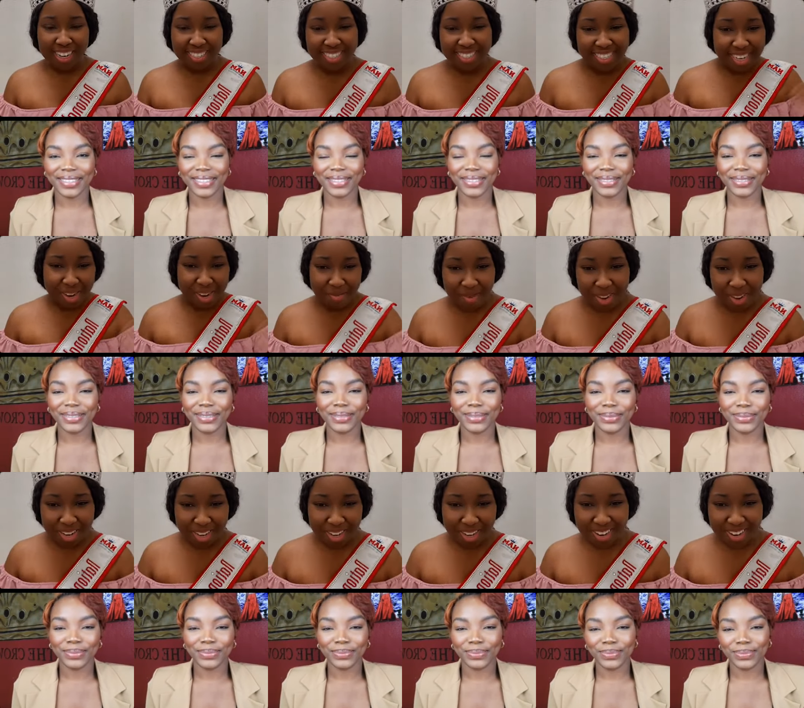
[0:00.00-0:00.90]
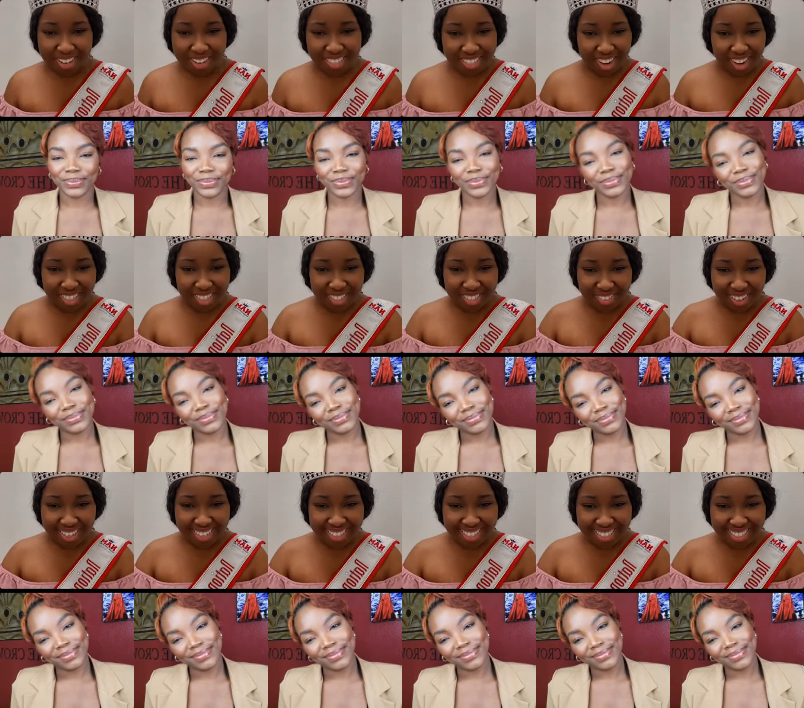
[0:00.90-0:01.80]
Speaker 1: to come on here and talk to
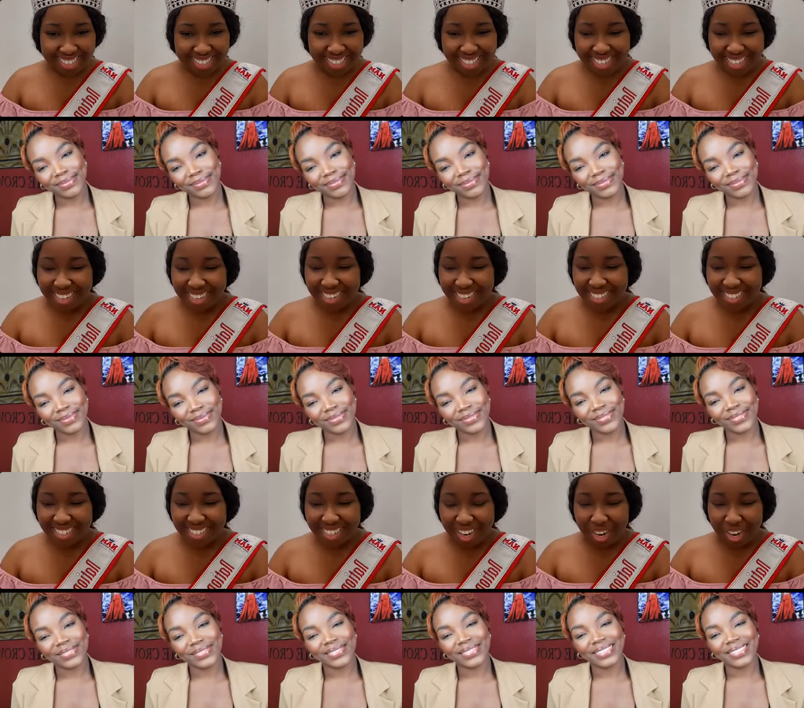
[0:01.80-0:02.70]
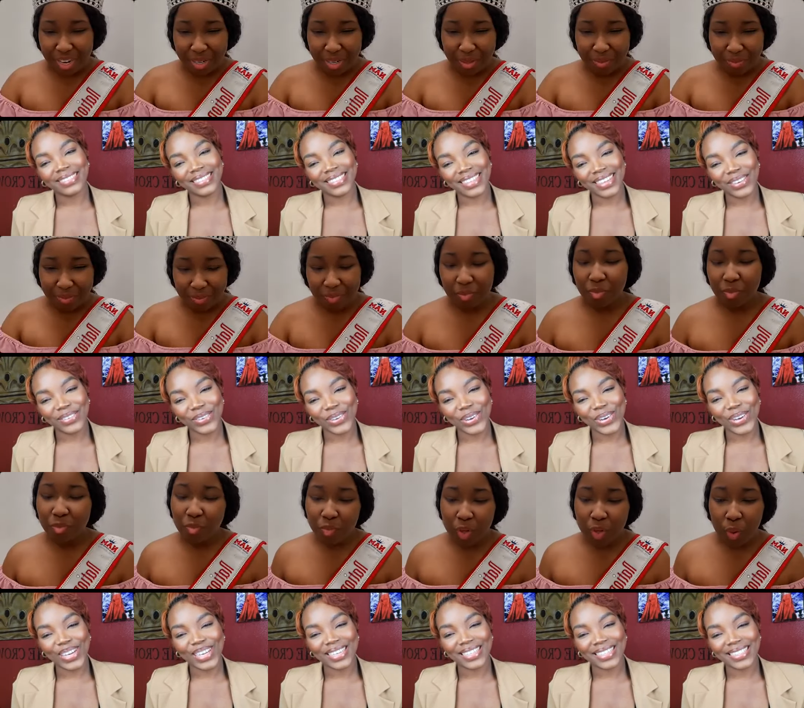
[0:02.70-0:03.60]
us. So
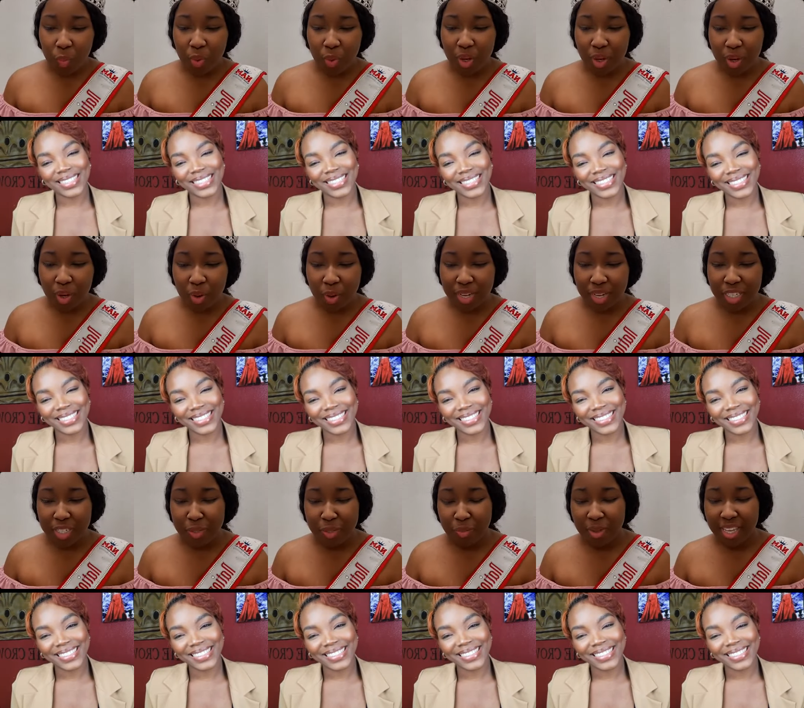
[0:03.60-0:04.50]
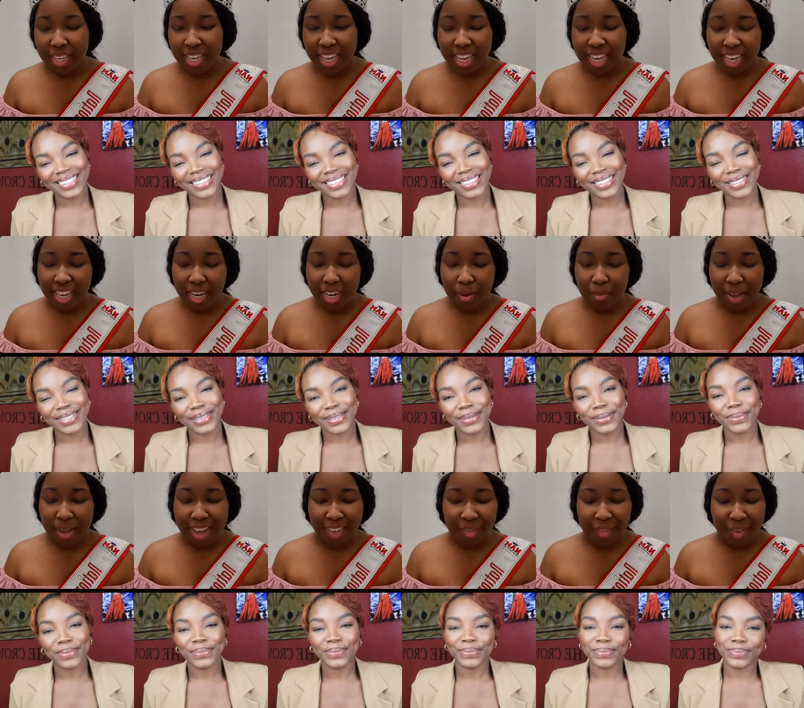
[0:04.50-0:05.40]
we are going to begin
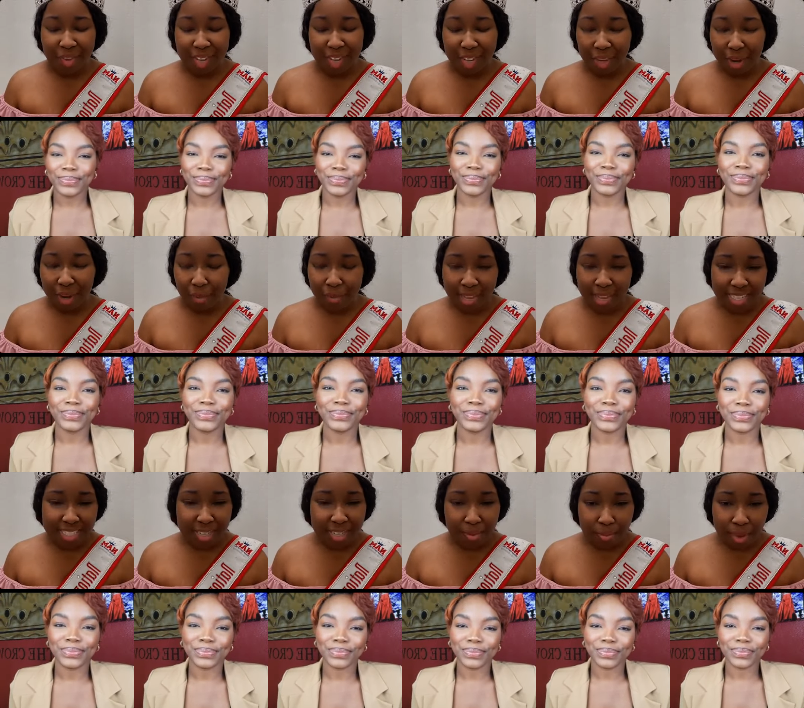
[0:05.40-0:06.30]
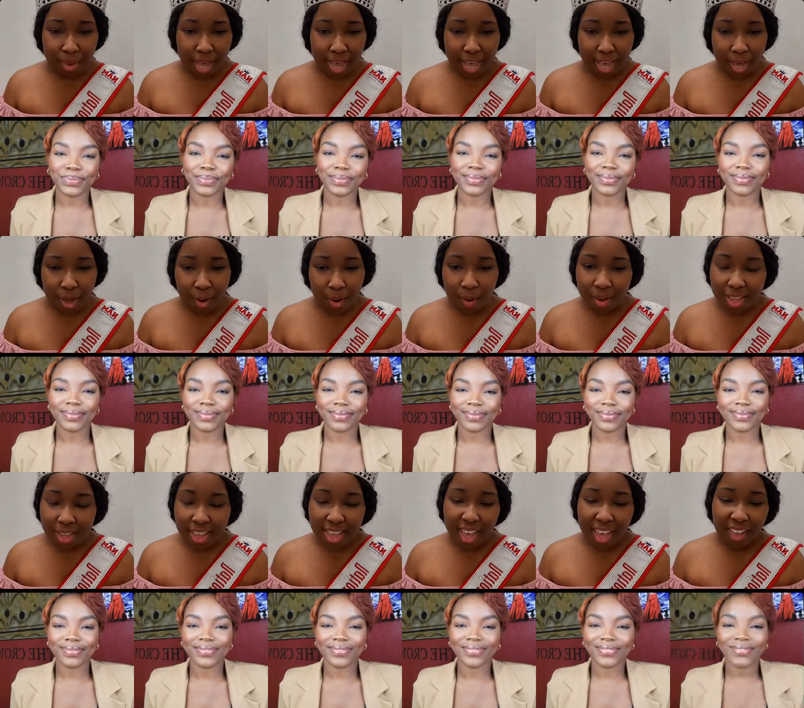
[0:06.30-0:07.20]
by reading your amazing bio,
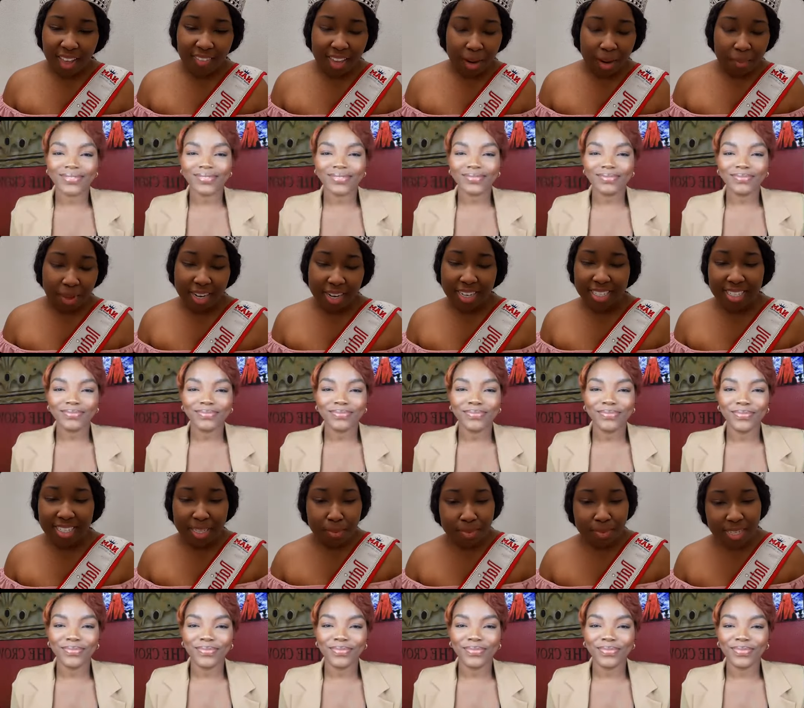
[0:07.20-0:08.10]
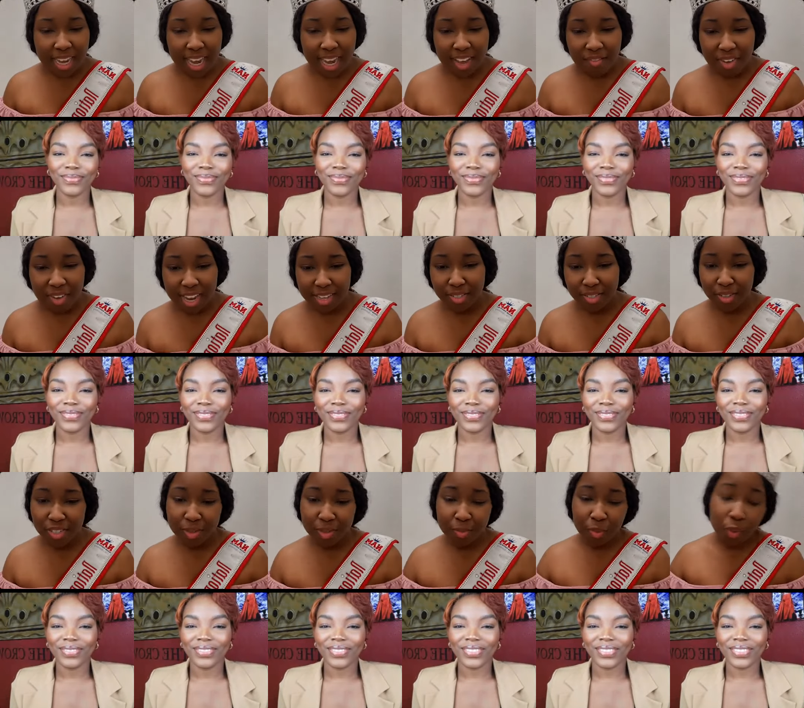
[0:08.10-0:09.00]
and then I'm going to deep dive and ask
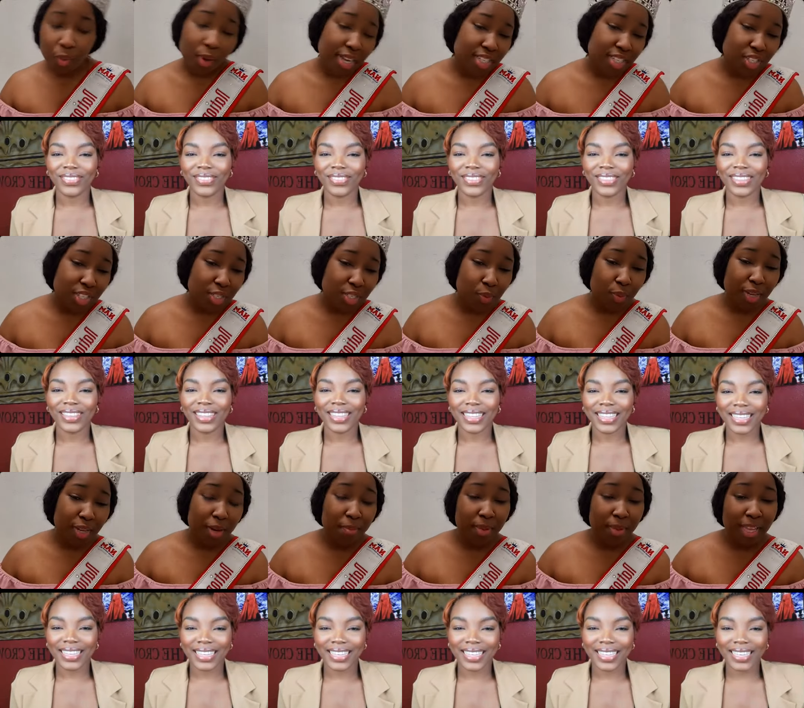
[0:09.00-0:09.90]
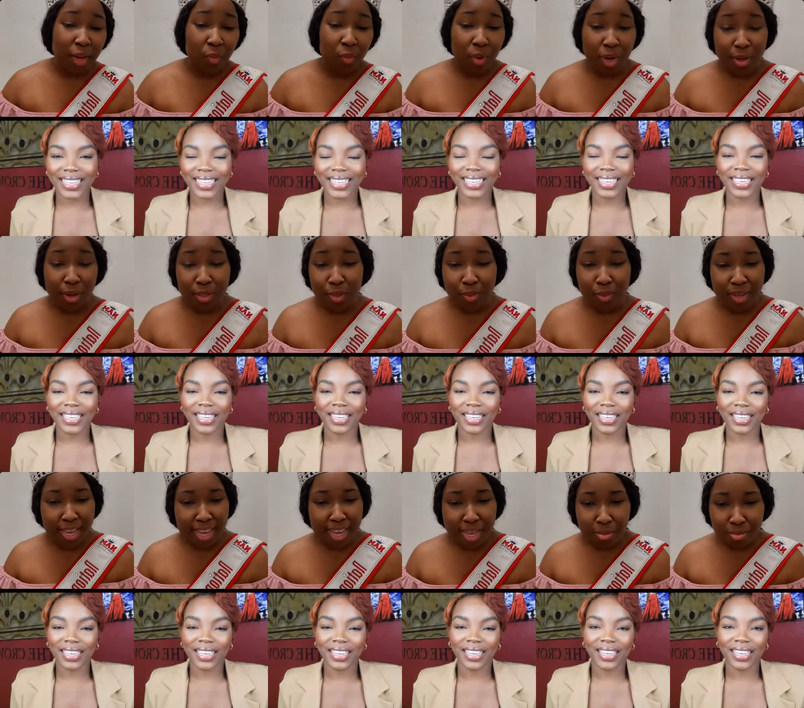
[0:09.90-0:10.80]
you some questions. We're going to play one or two
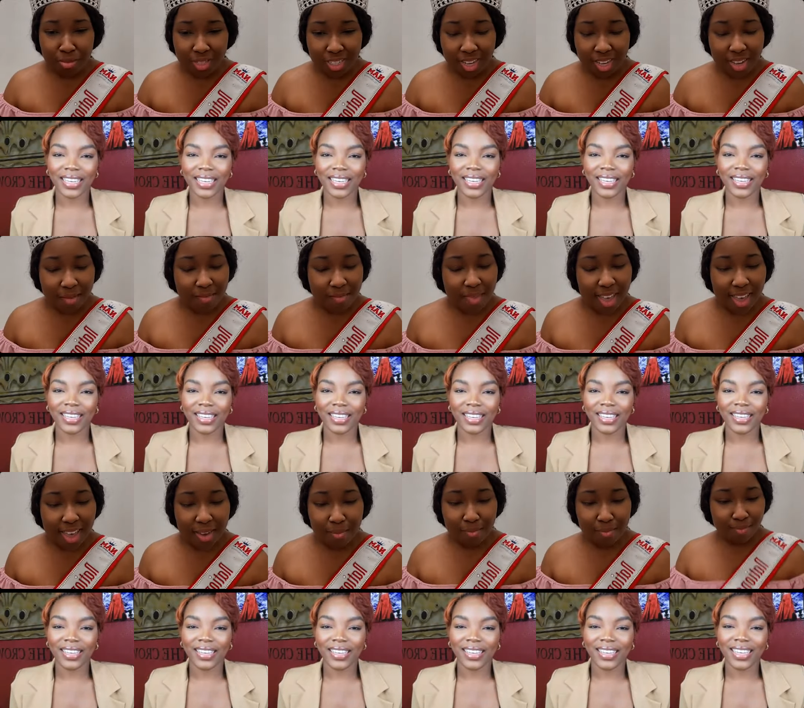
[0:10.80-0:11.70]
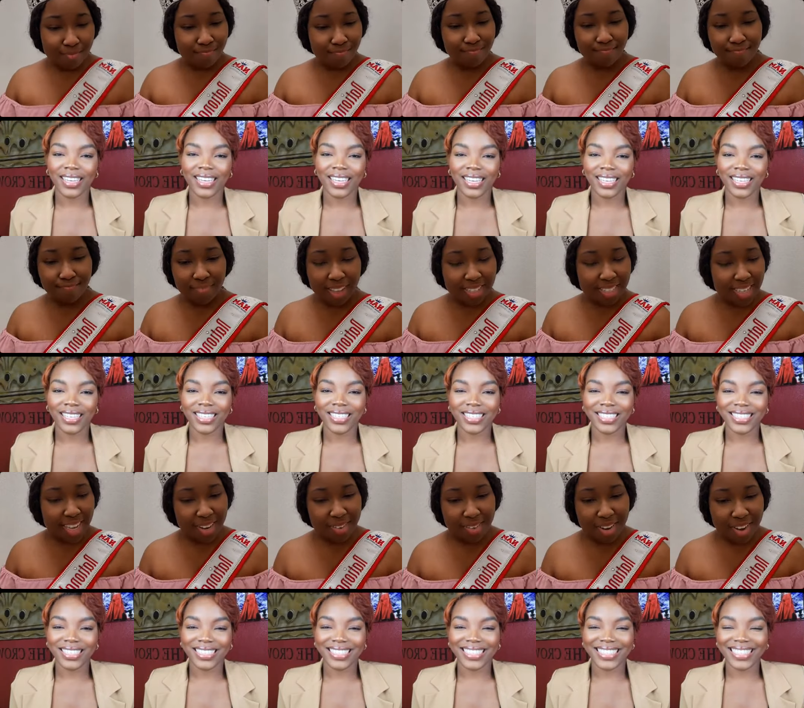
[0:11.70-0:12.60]
games, and that's
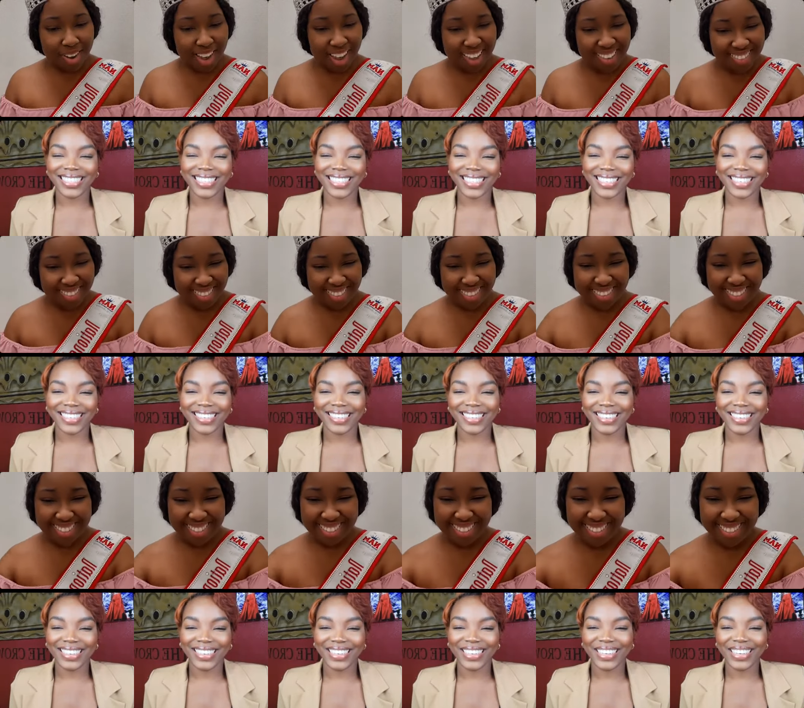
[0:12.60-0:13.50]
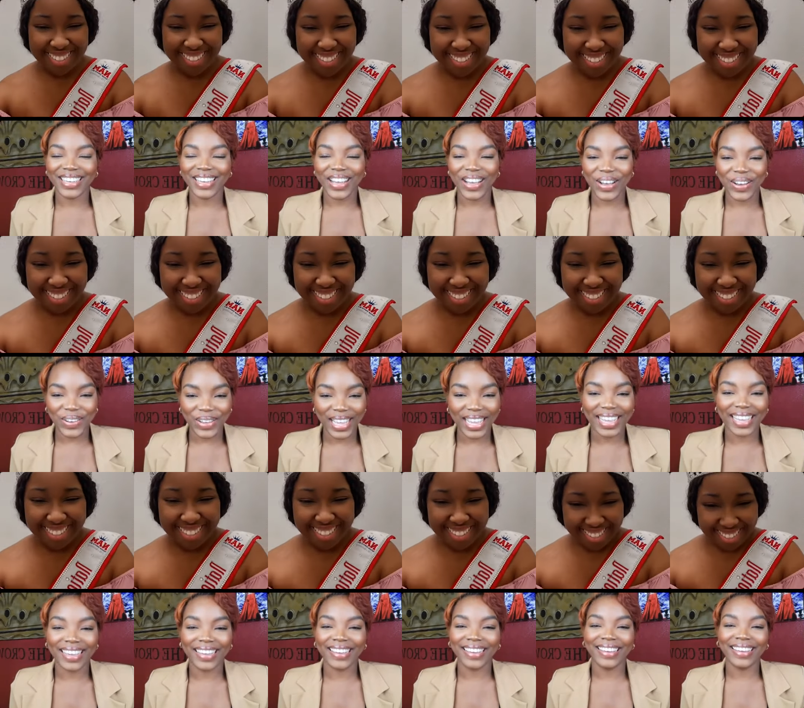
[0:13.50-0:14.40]
it. Okay.
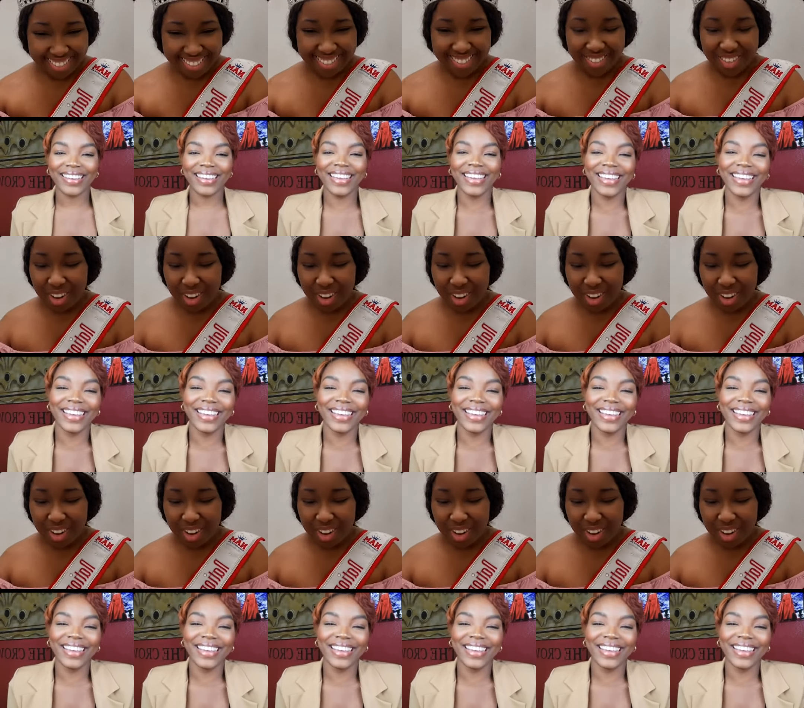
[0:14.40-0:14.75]
Okay. Awesome.